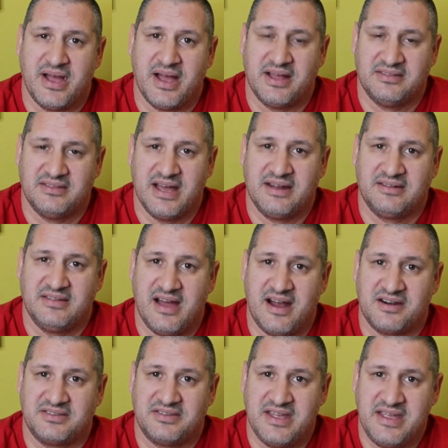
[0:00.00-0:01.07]
and then they
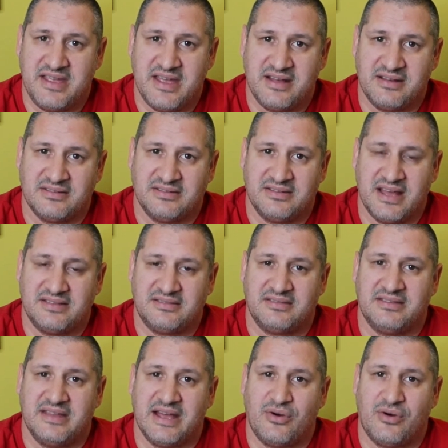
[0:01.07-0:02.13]
are thinking that
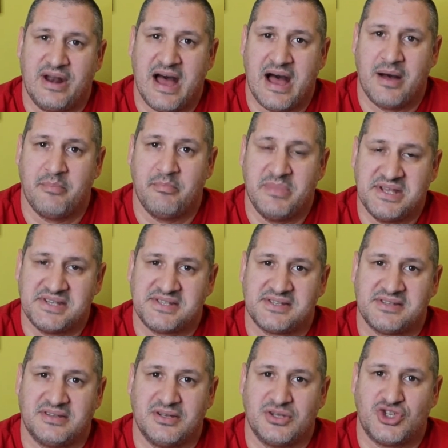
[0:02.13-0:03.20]
they're gonna miss
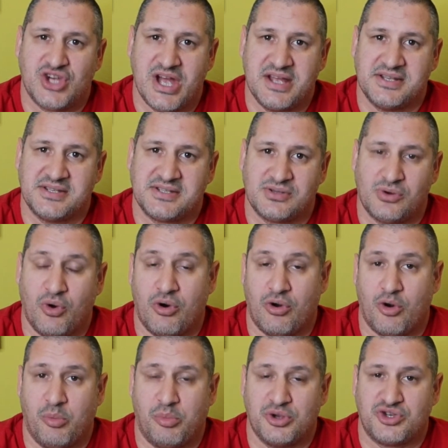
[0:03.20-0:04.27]
the chance
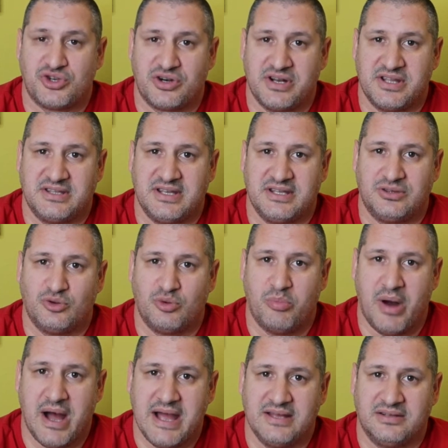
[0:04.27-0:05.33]
or opportunity to
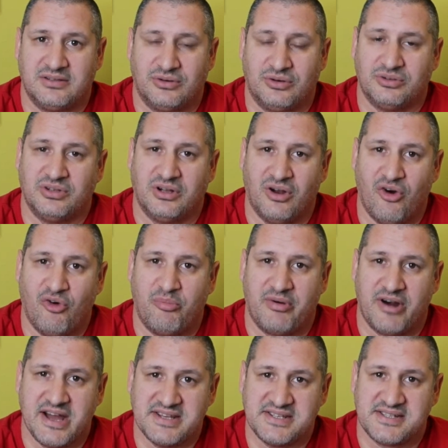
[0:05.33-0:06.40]
buy it on the low
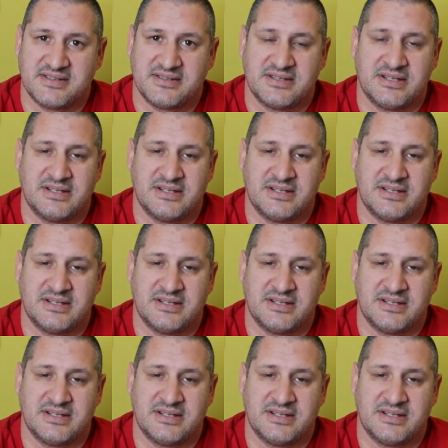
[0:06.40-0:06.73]
price.